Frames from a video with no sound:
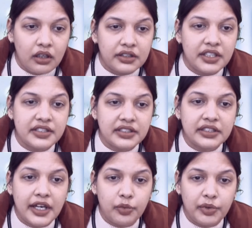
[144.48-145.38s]
These are
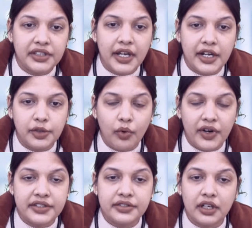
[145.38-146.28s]
the therapeutic
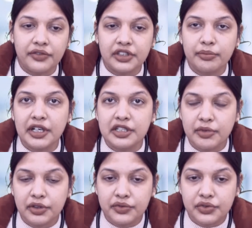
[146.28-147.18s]
endpoints after the
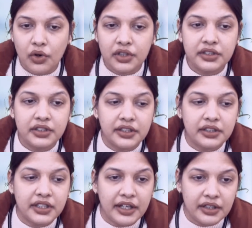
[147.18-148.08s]
management of shock.
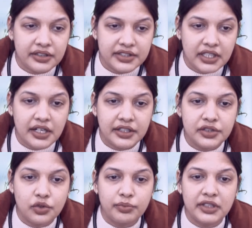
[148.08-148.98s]
That
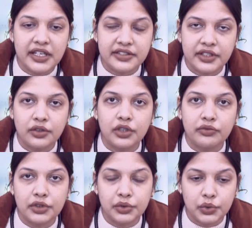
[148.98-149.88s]
CRT should be less than or
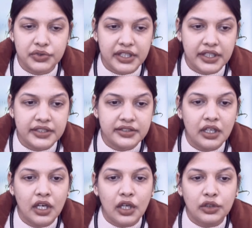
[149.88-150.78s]
equal to 2 seconds.
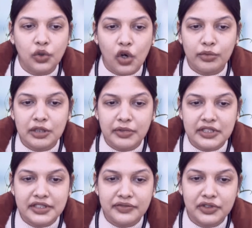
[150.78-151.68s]
Normal
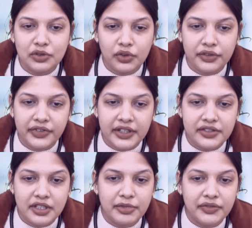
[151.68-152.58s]
pulses with no
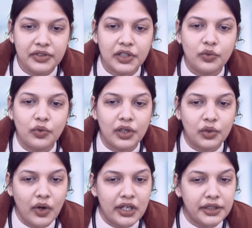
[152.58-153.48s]
differential between the
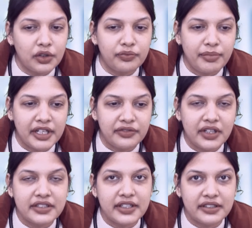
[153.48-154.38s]
quality of
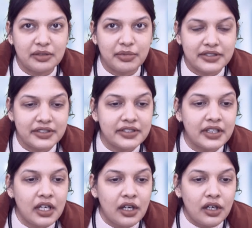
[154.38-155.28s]
peripheral and central pulses.
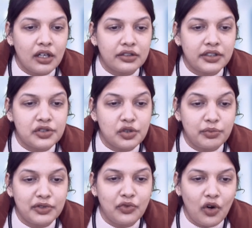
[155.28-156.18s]
There
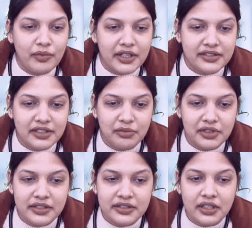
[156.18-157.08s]
should be warm
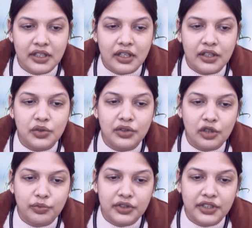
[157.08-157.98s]
extremities. Urine
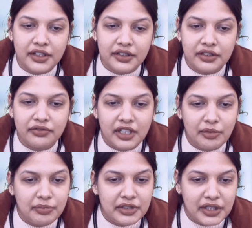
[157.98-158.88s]
output greater than 1
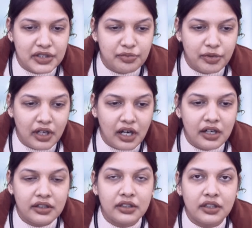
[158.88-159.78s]
ml per kg per
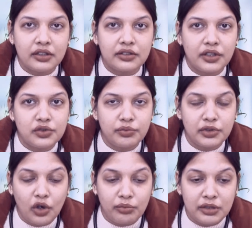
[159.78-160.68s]
hour. There should
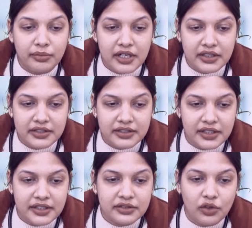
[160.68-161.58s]
be normal mental
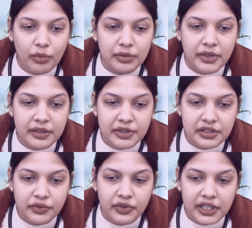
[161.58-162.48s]
status, normal blood
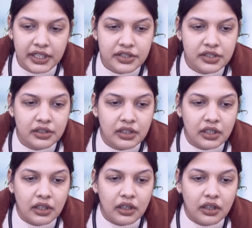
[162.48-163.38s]
pressure for age,
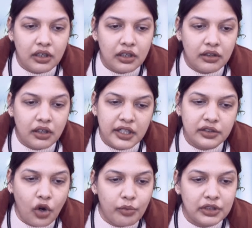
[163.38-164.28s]

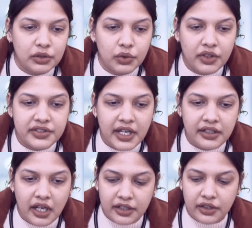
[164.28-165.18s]
and normal glucose
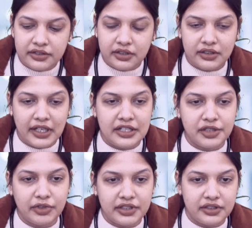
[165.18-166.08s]
and ionized
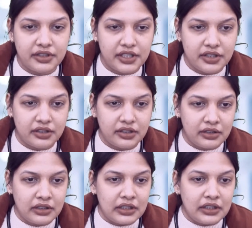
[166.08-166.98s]
calcium concentration.
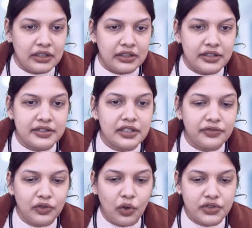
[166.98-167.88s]
This is the
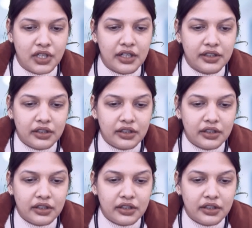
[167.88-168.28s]
flow chart.